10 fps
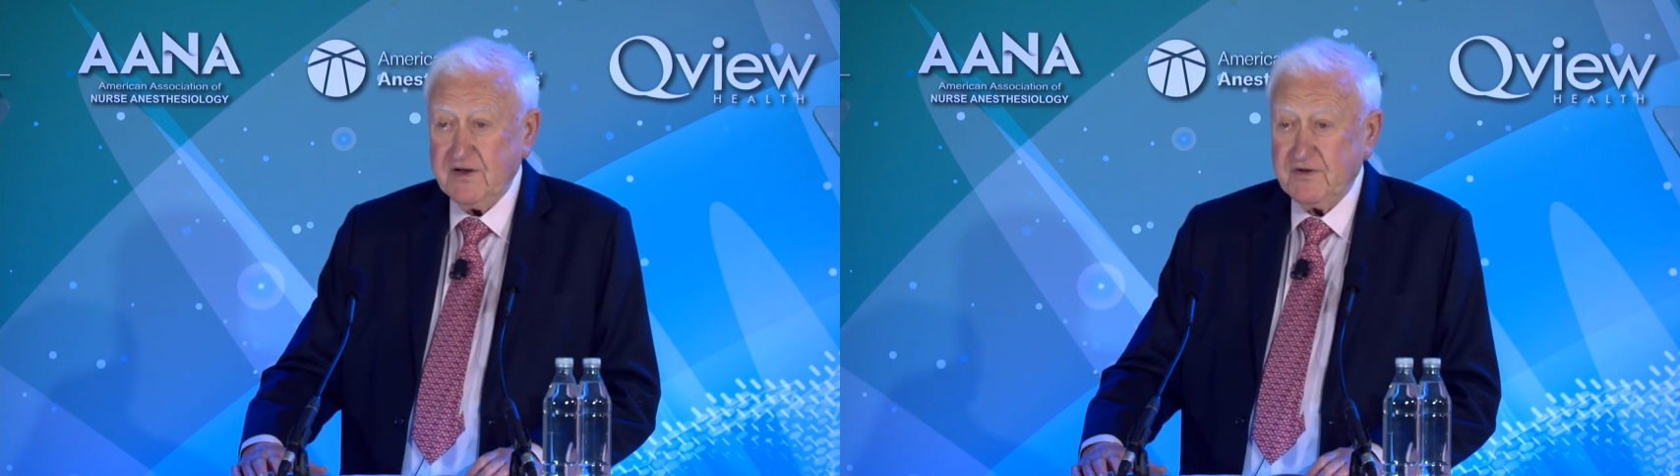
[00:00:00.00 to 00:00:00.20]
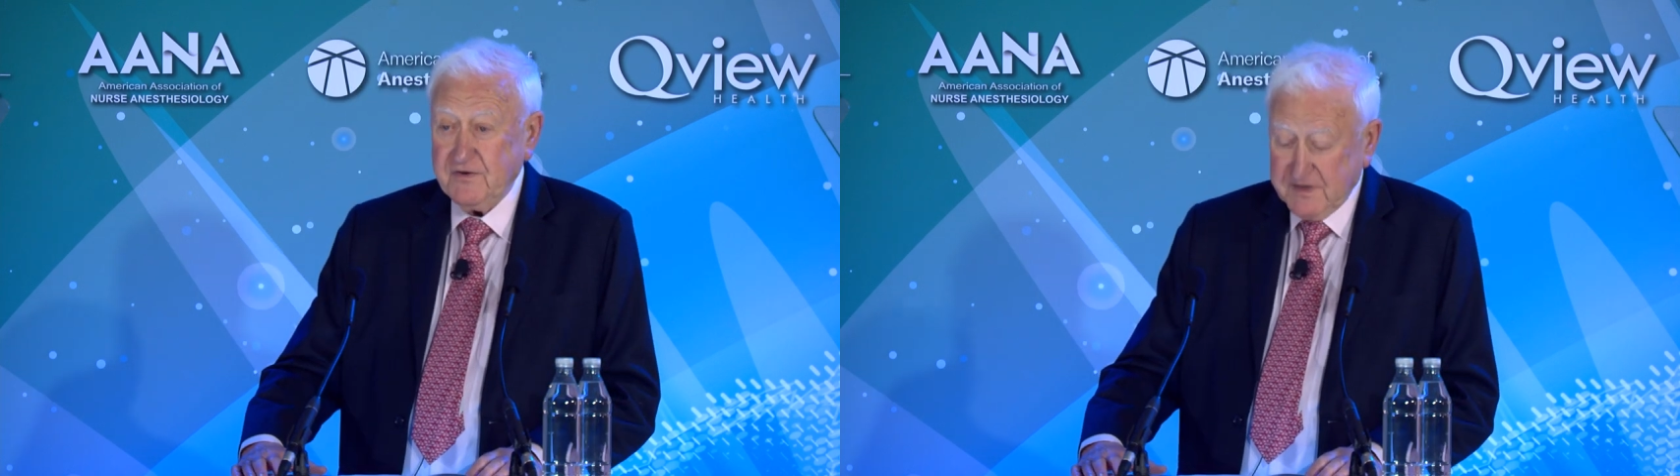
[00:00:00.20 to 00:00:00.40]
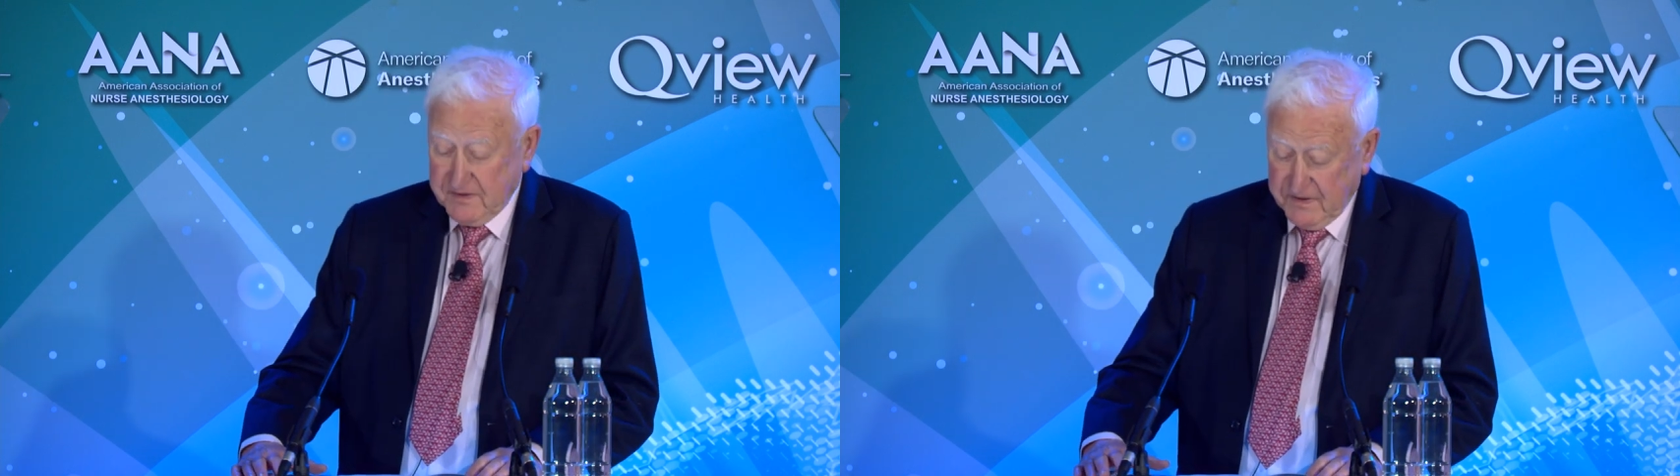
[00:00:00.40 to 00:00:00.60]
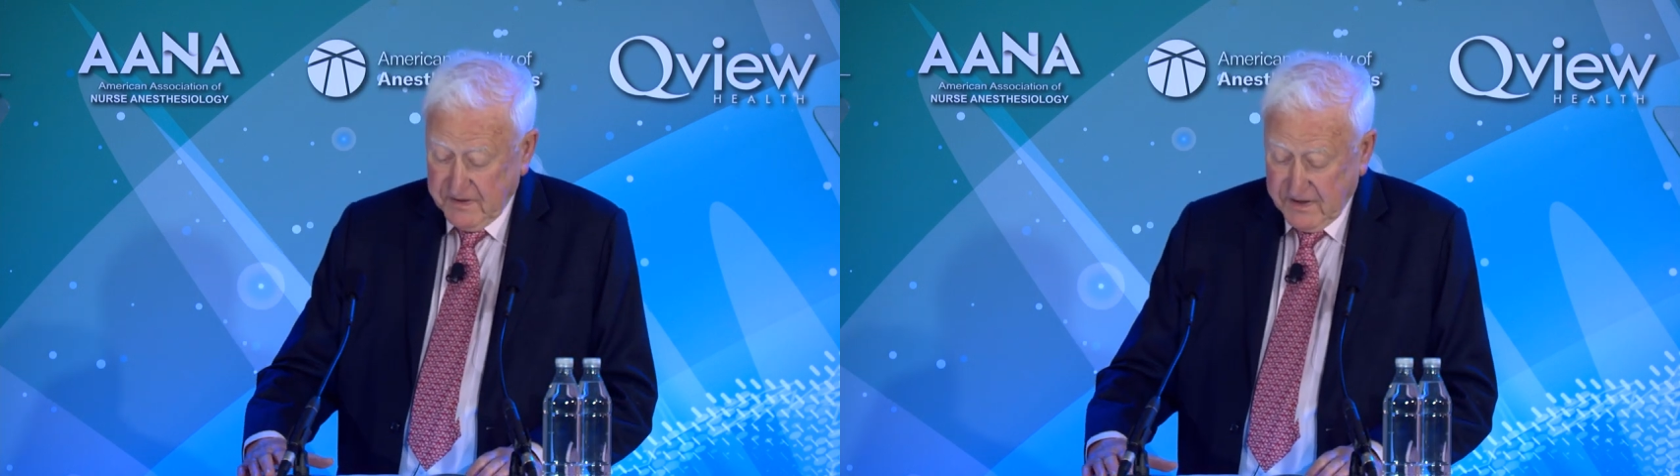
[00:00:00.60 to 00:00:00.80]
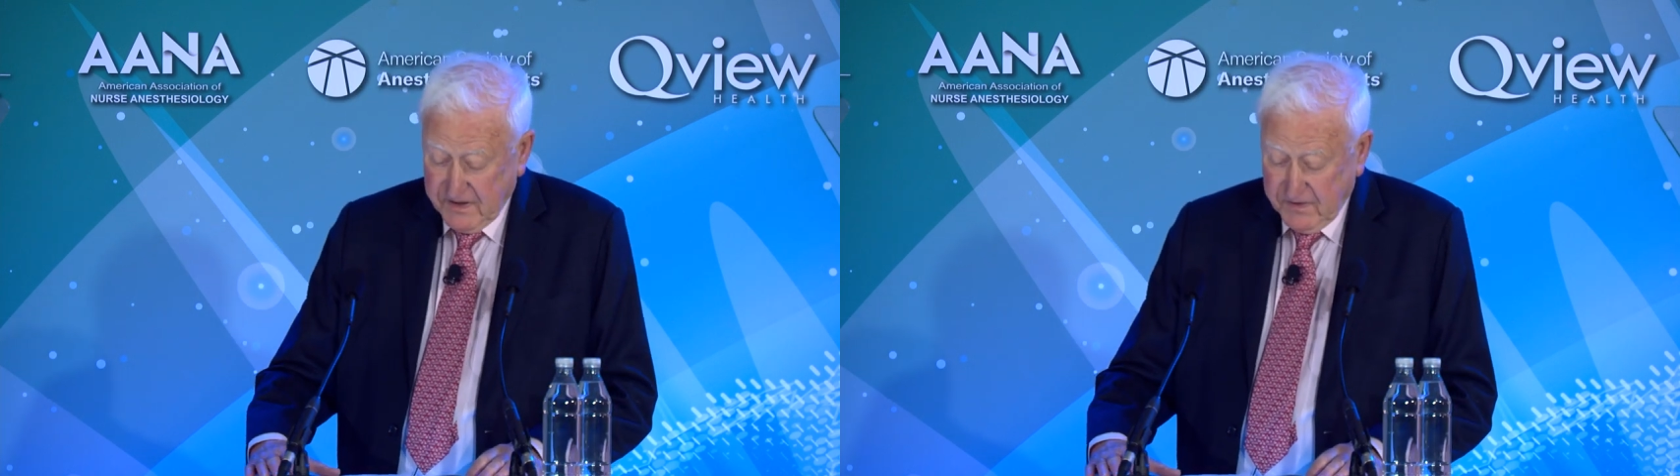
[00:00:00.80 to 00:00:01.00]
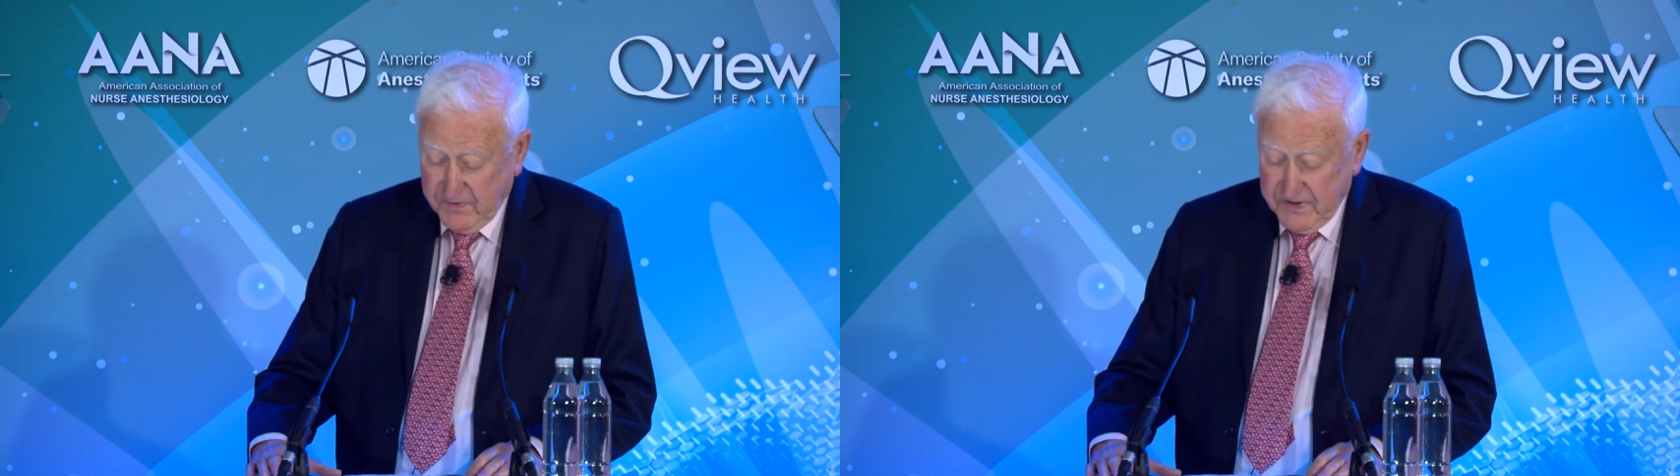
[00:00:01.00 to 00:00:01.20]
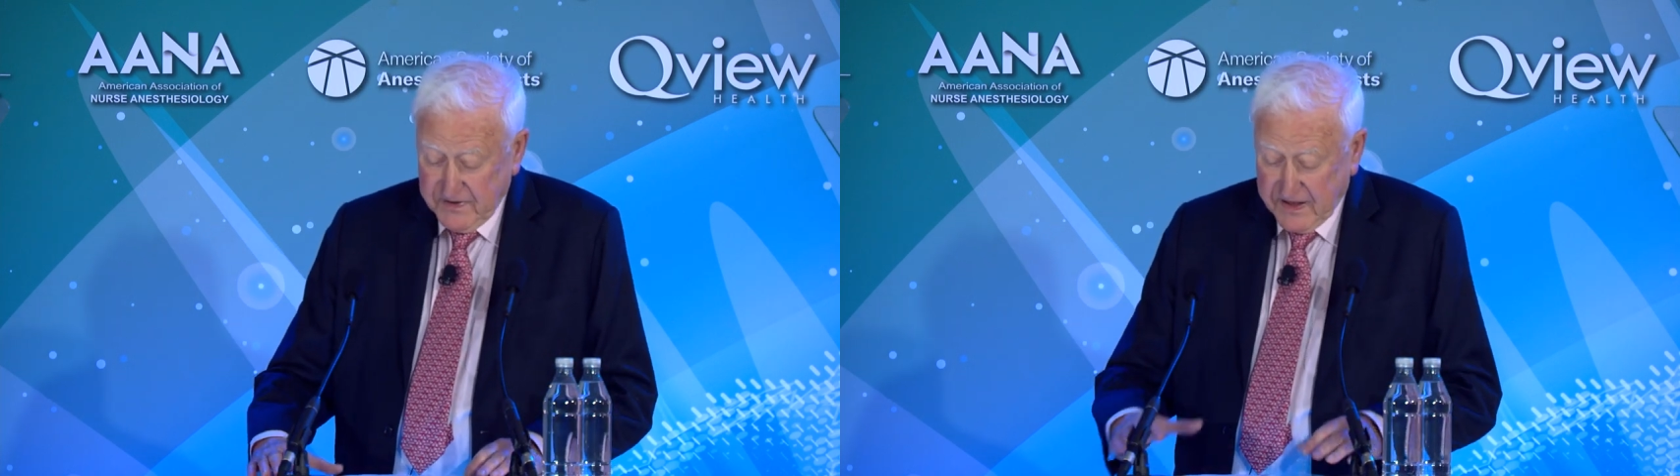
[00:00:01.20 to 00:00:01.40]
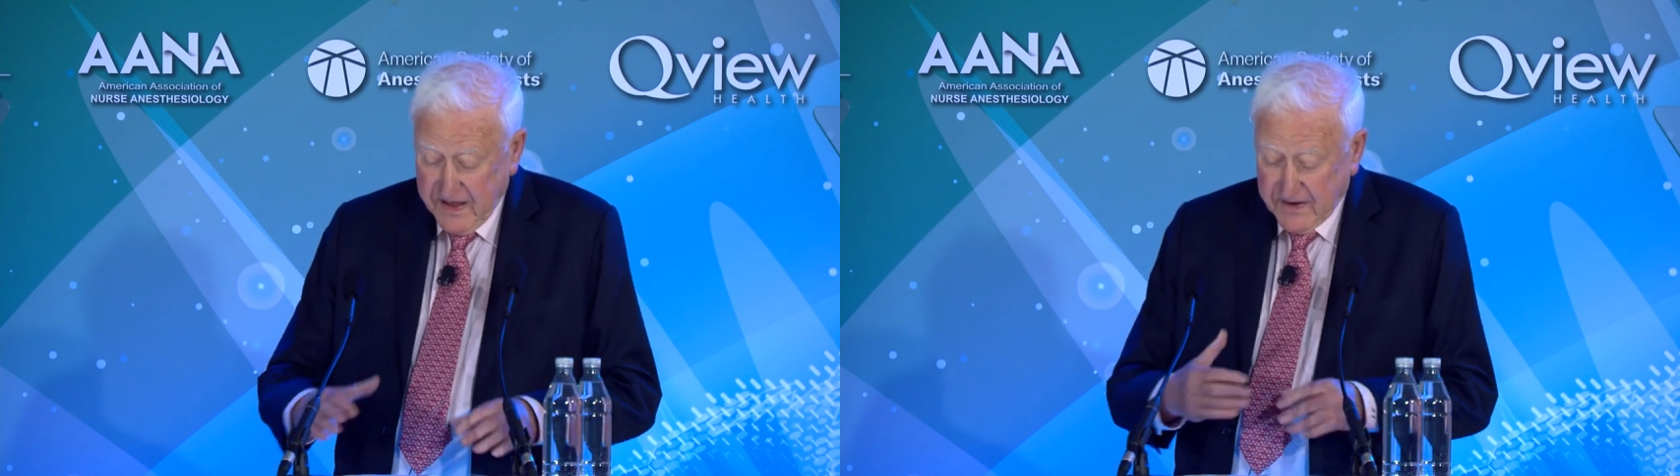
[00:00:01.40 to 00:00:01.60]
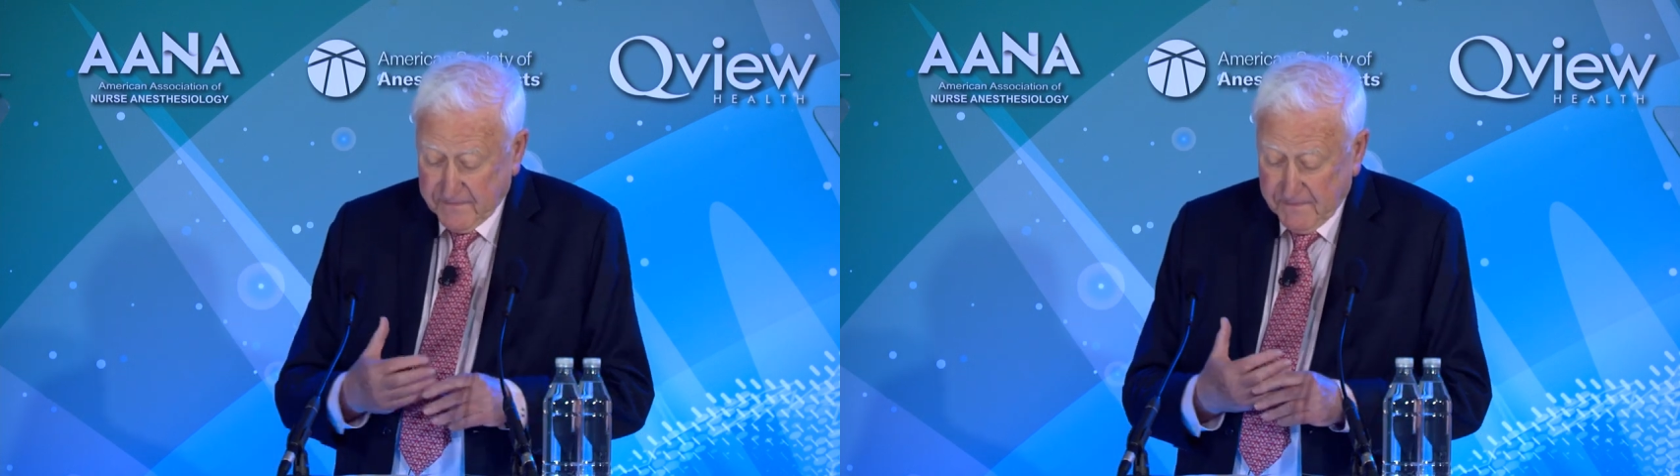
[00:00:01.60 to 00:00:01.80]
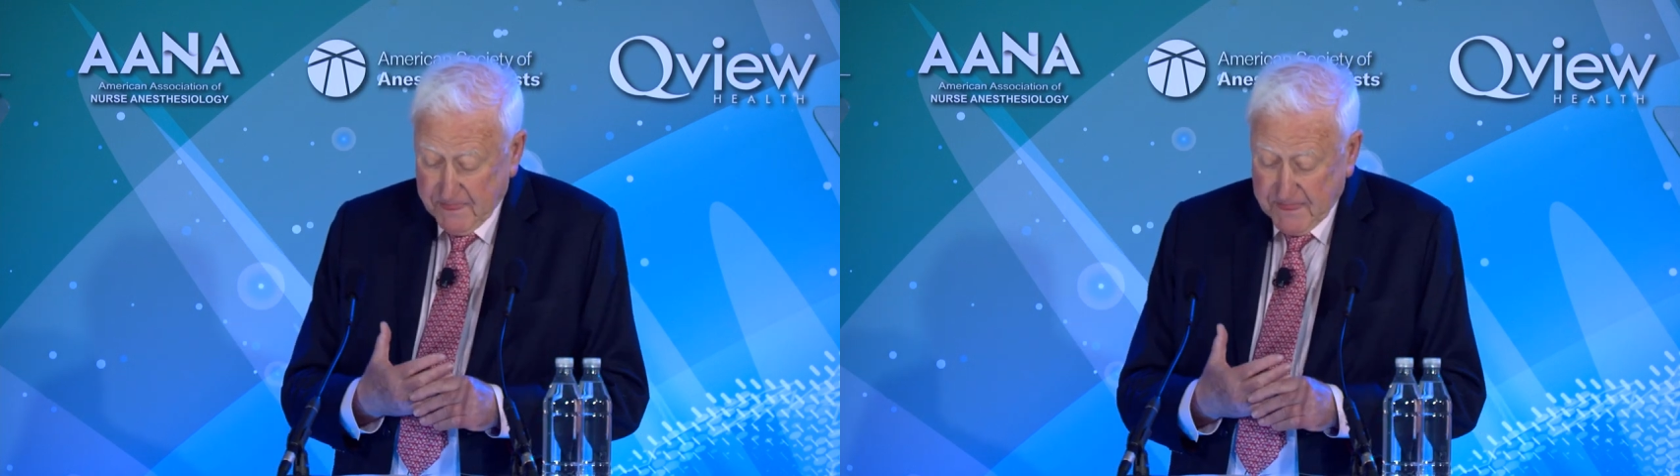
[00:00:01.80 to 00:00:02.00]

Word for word: use it uh, when you can.